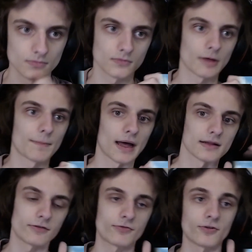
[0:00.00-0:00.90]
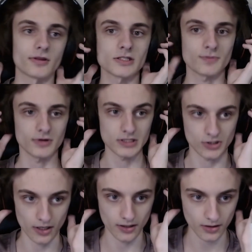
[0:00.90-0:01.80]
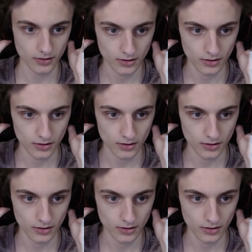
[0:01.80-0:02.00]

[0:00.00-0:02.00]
The ballet foot, that's pretty striking.